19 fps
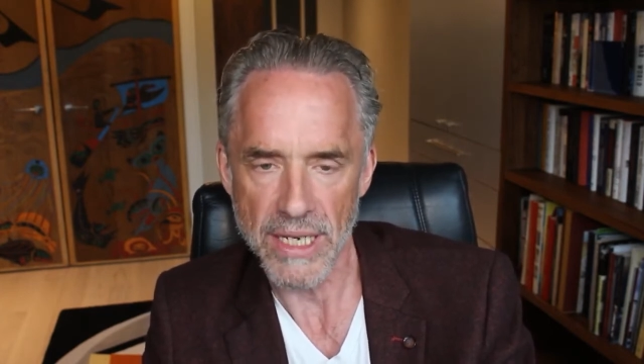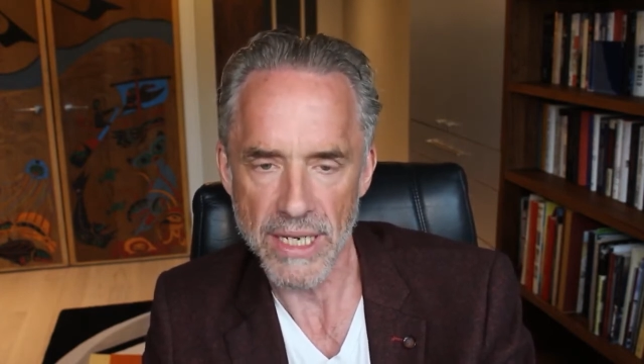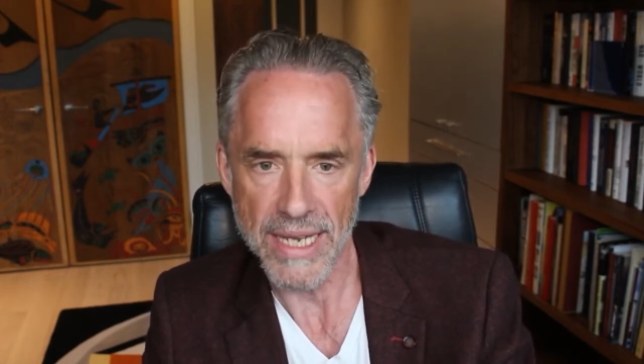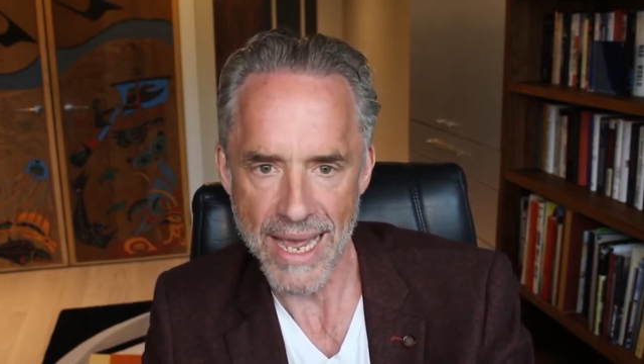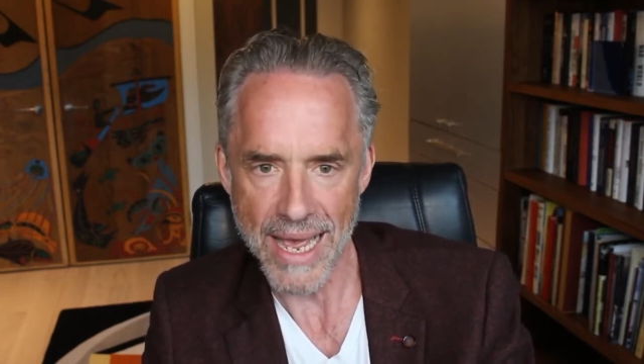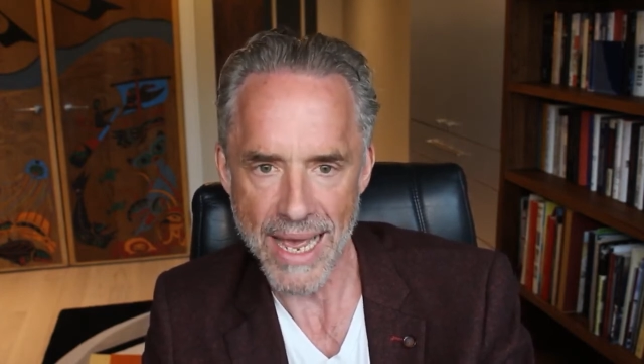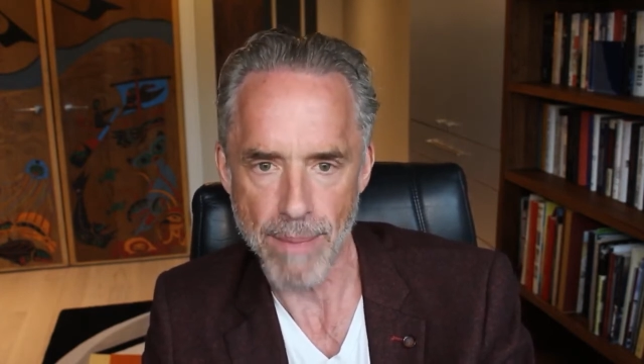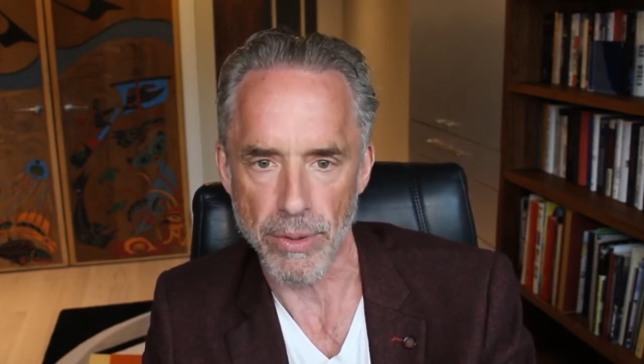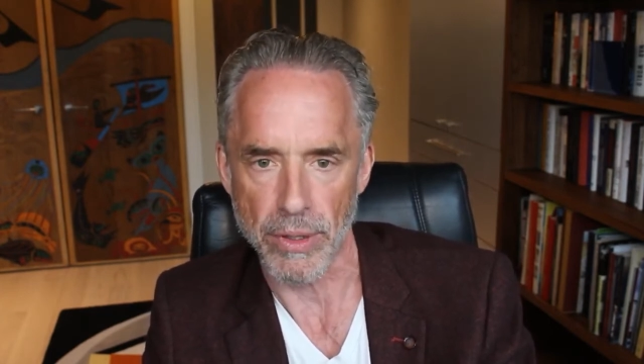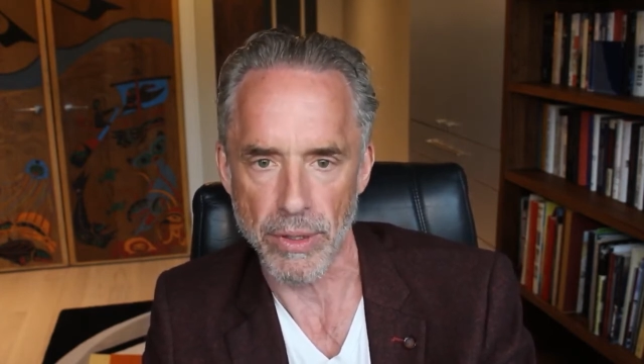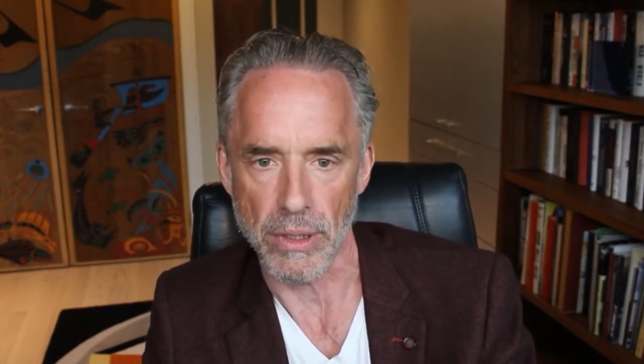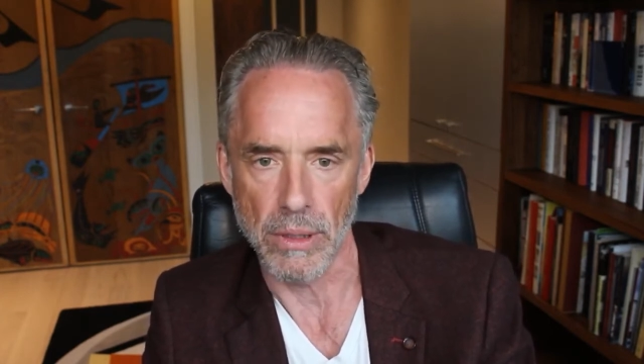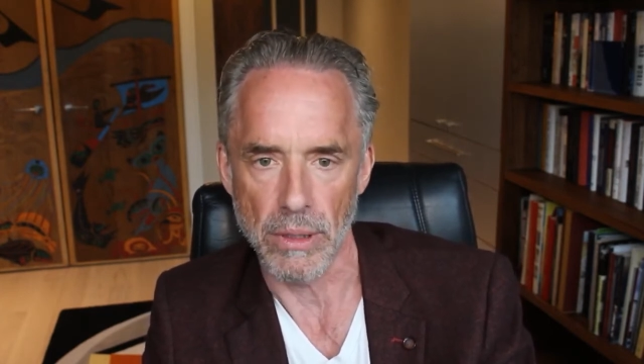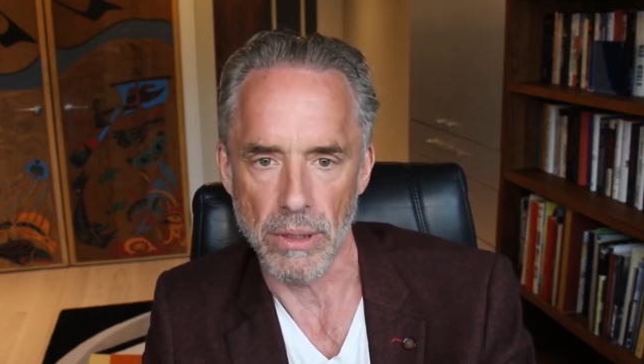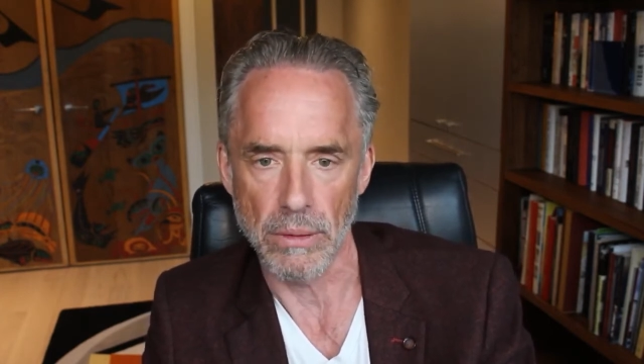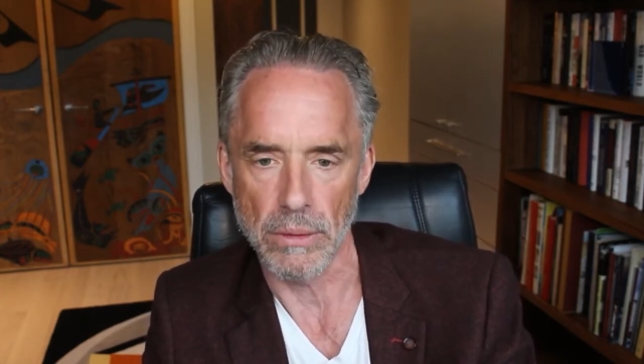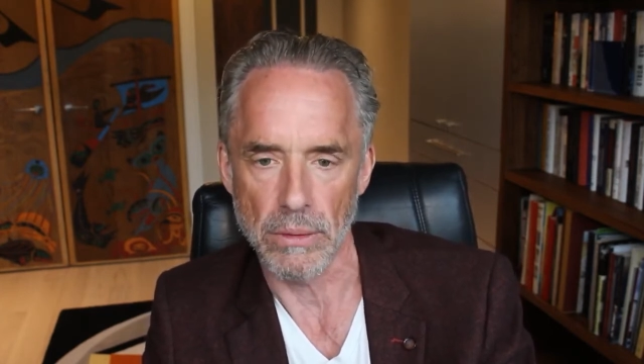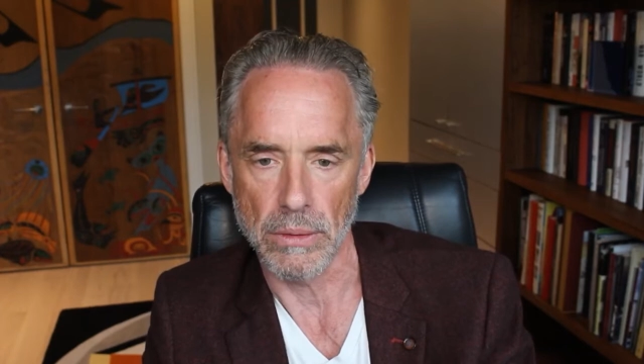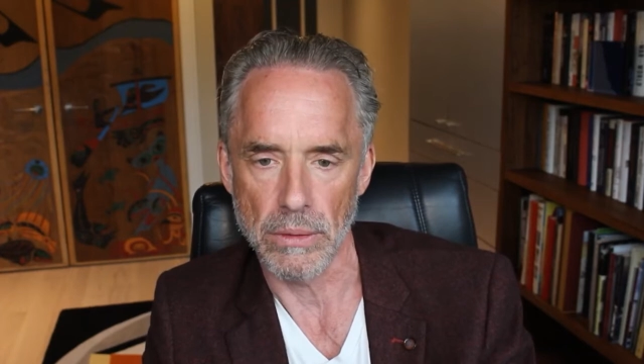capital,
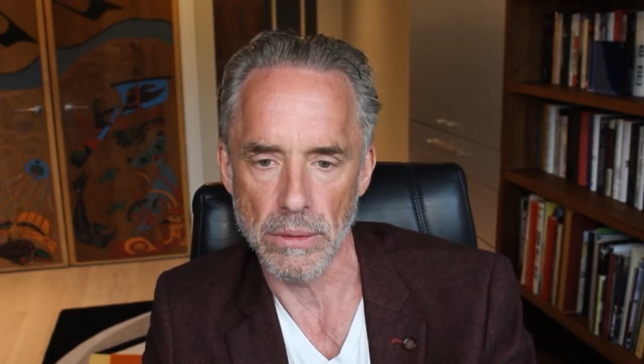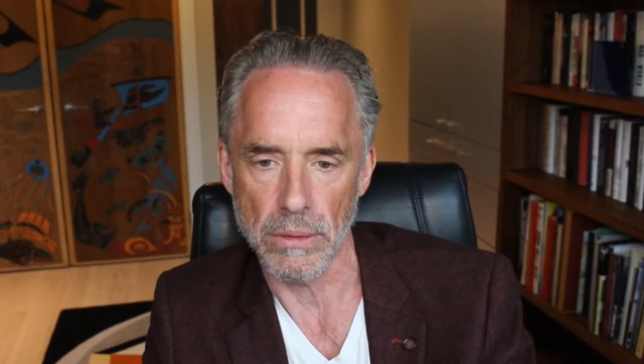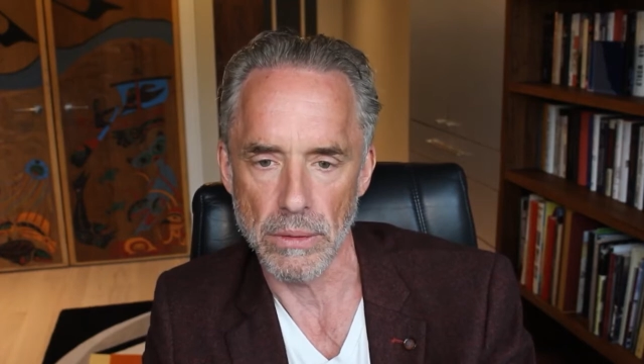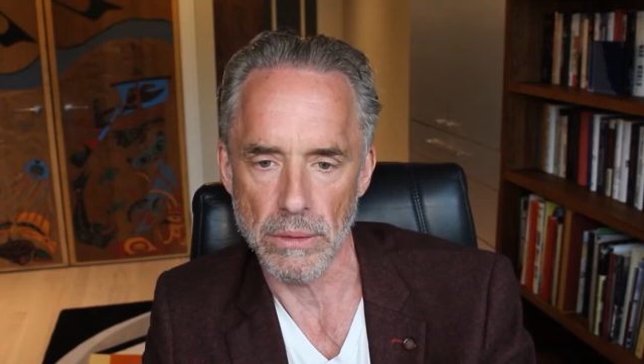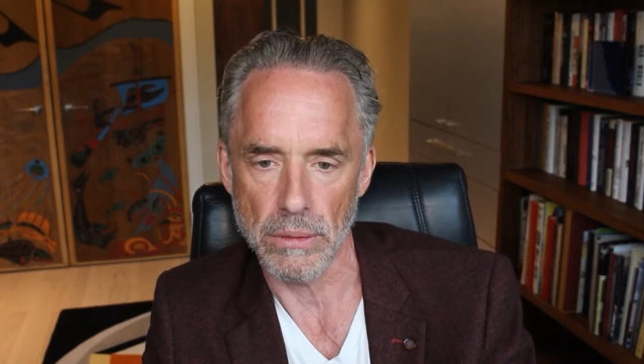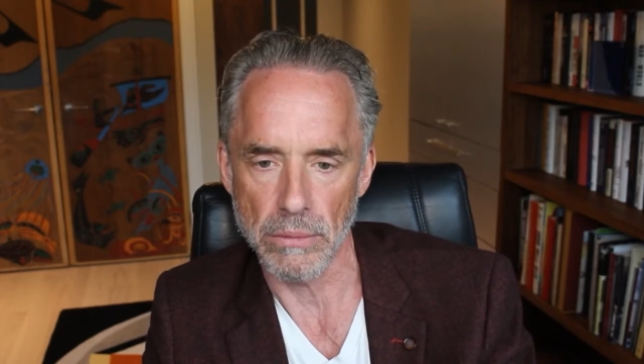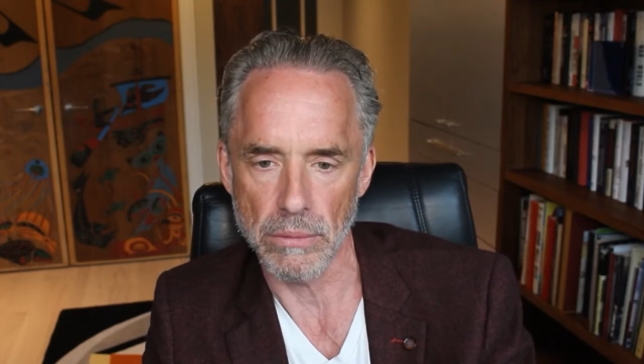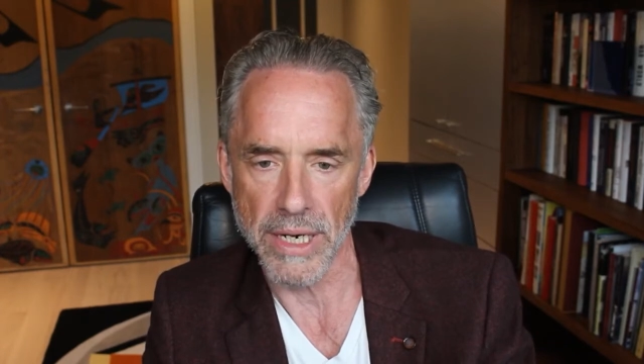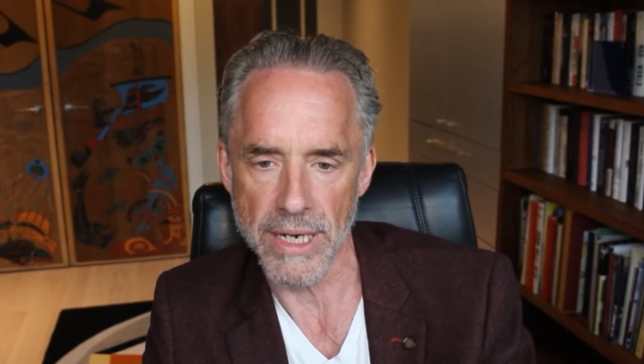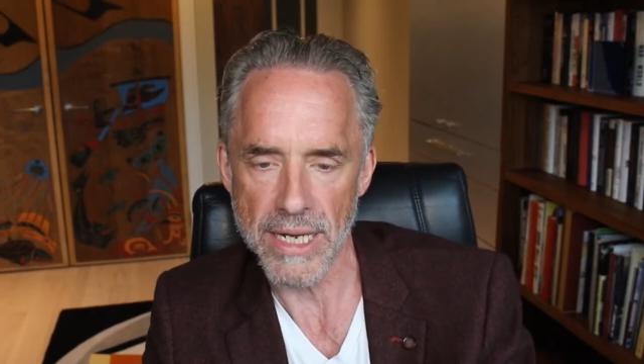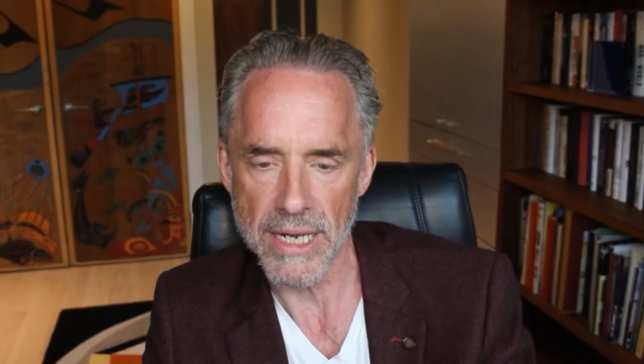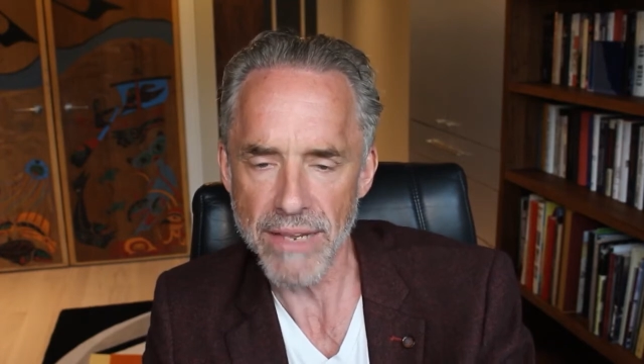right?